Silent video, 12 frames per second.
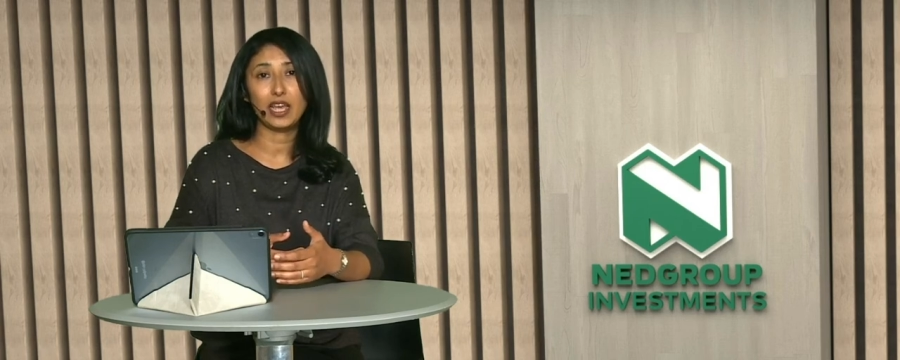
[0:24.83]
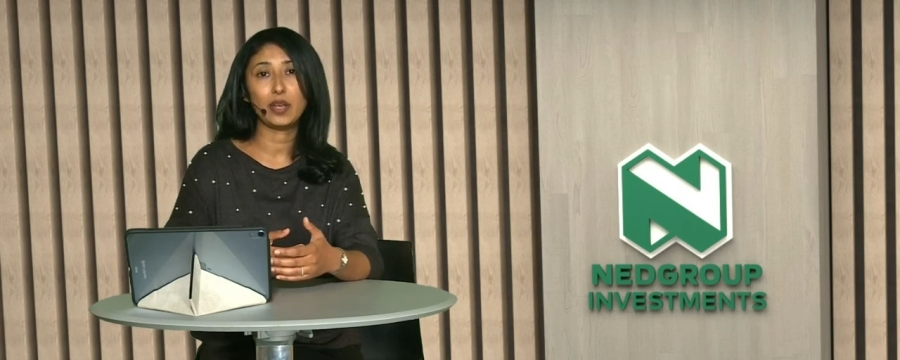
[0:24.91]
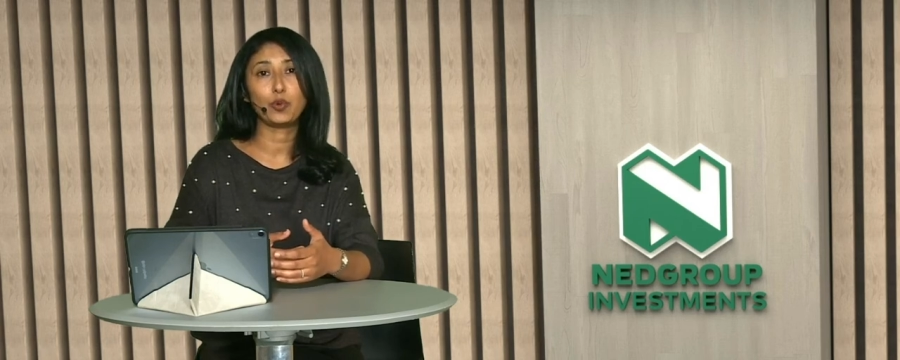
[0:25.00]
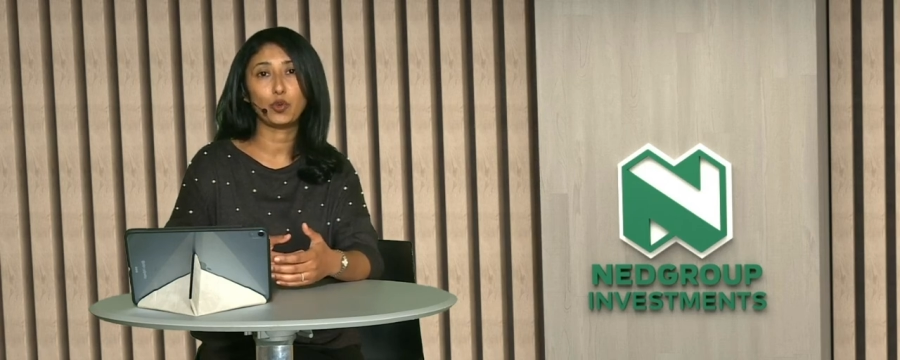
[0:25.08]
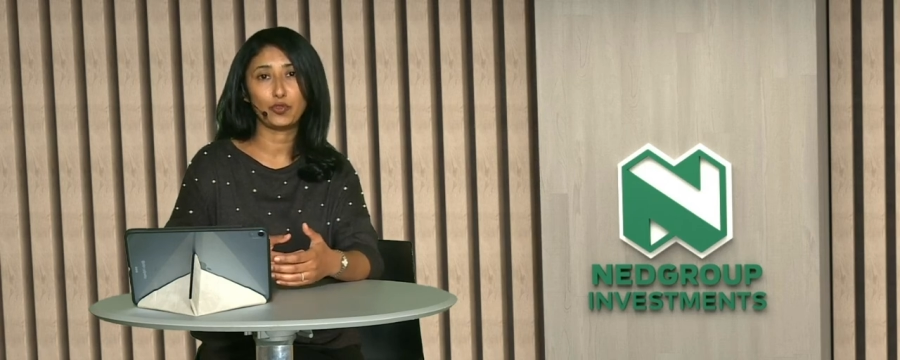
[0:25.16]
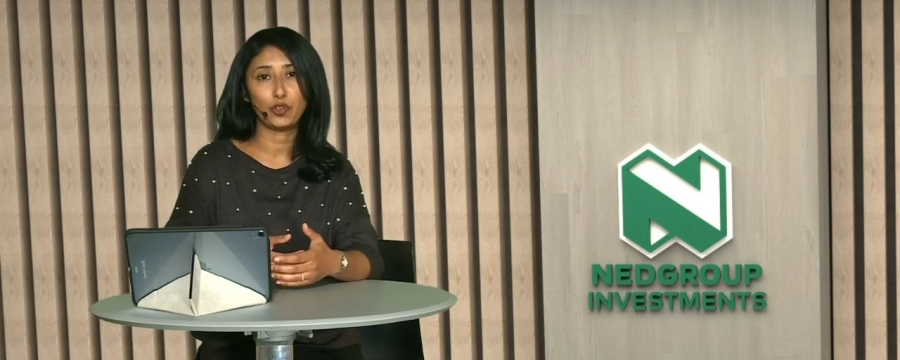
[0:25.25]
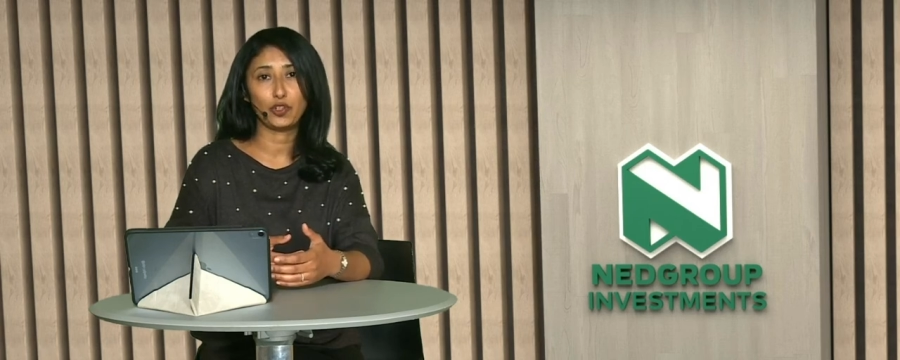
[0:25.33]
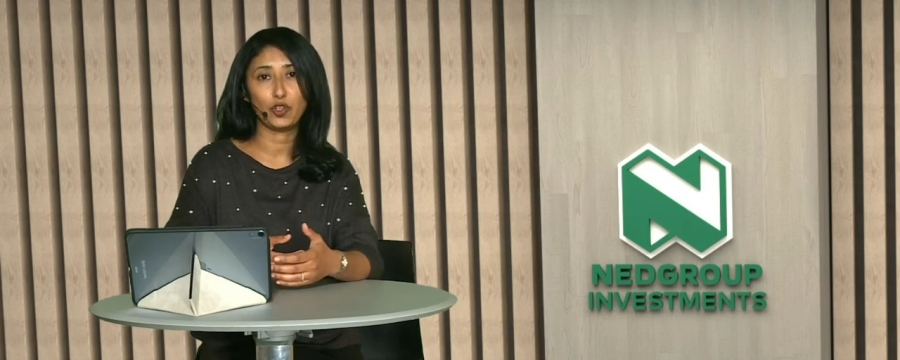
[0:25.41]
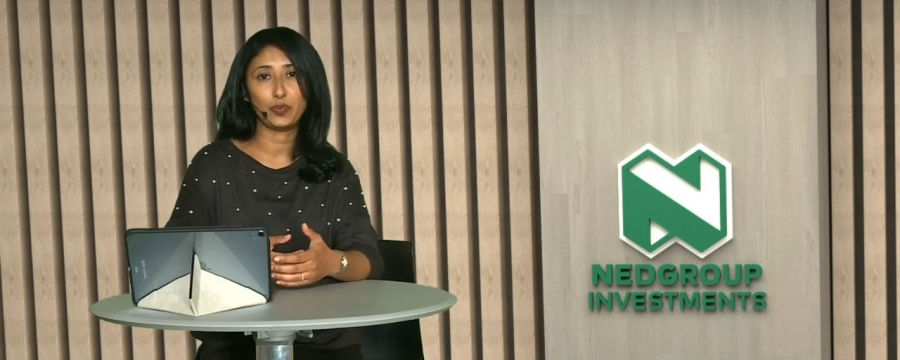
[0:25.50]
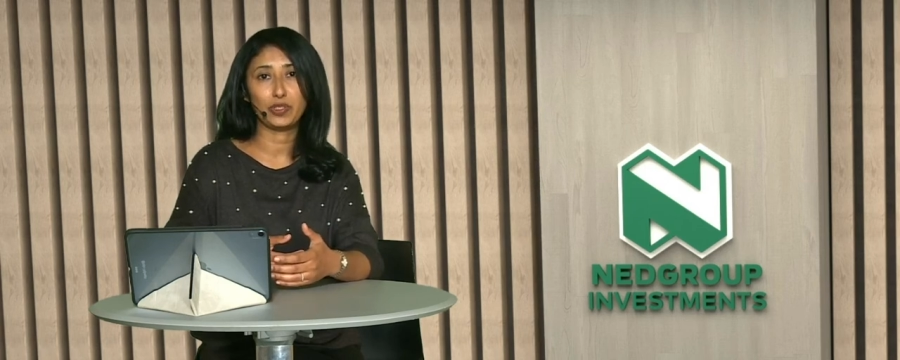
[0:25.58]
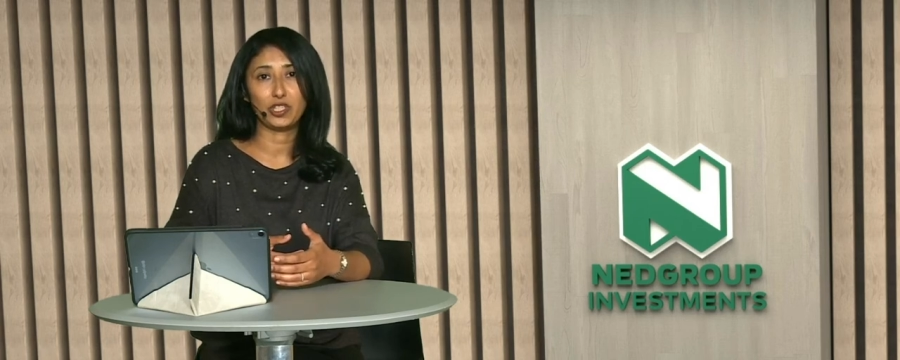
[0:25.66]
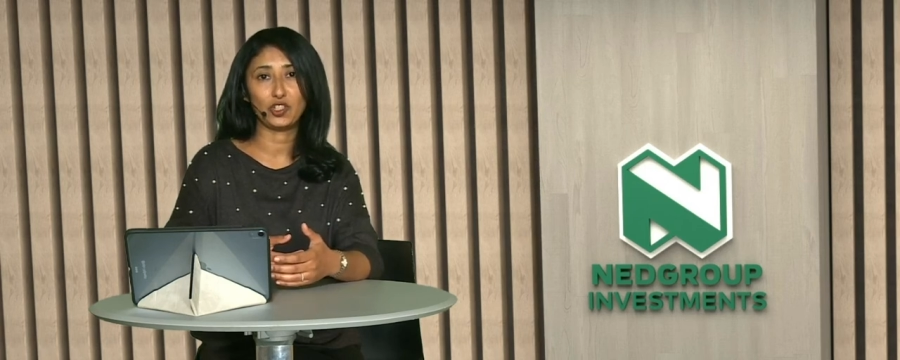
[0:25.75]
and portfolio
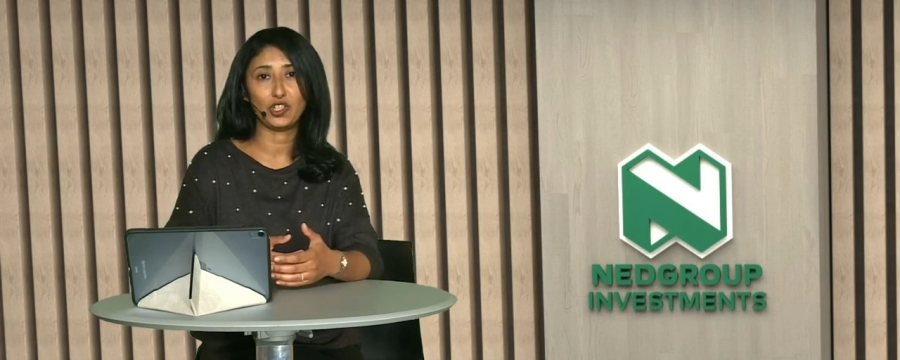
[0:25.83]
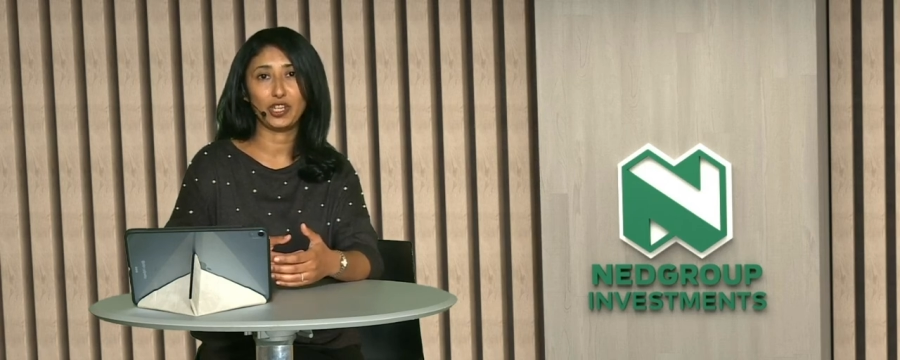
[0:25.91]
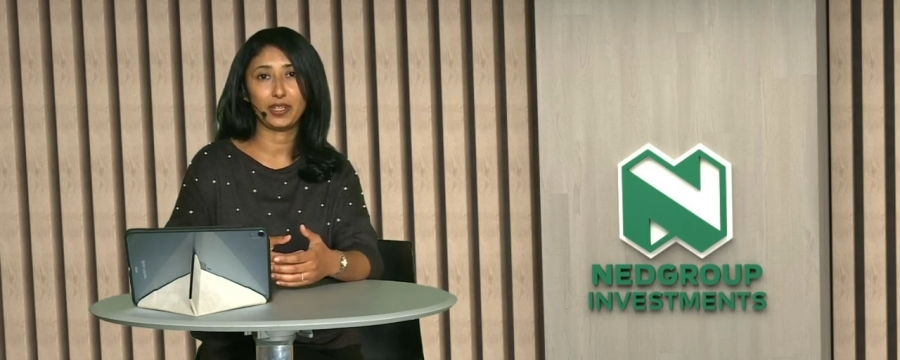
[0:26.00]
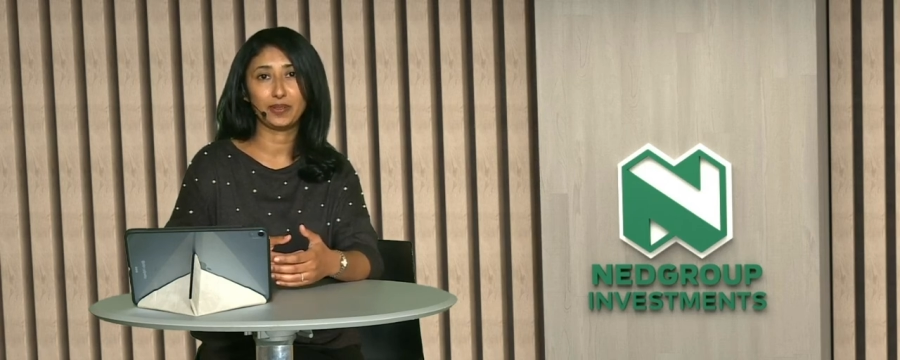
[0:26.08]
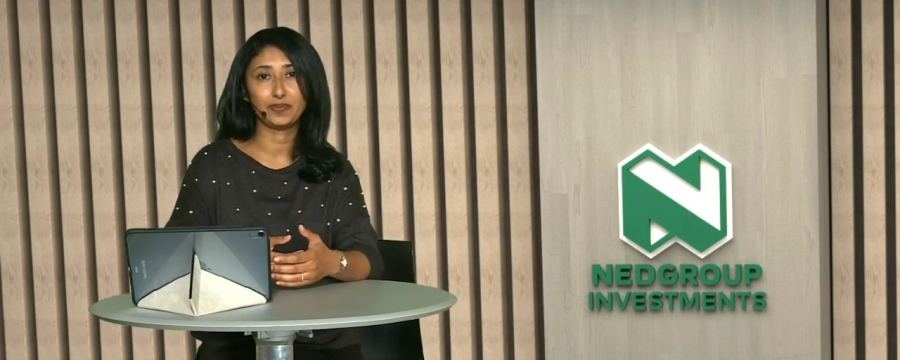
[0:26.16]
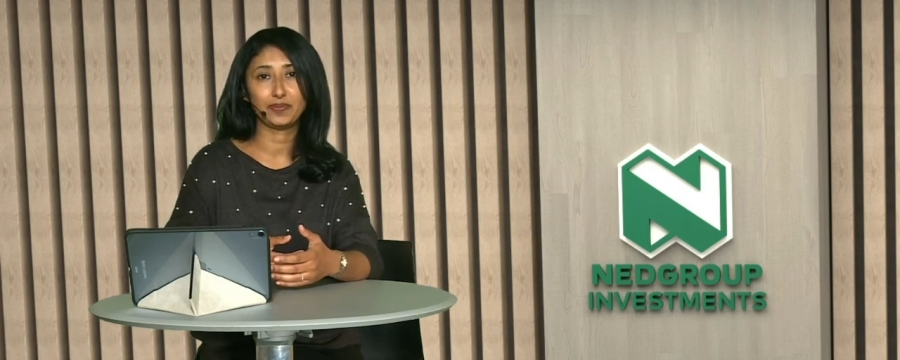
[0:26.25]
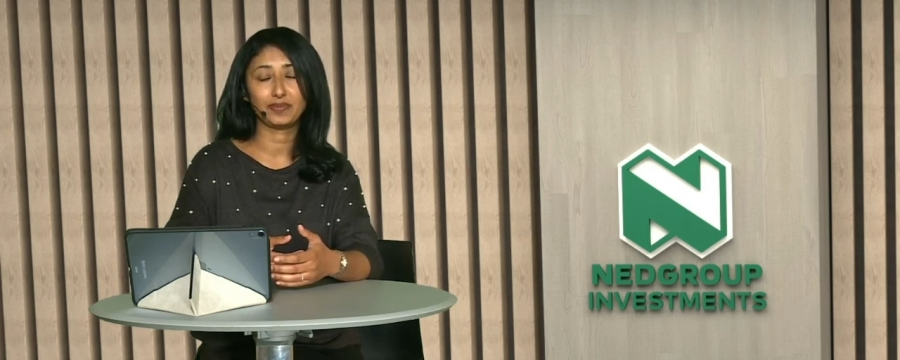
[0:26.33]
positioning.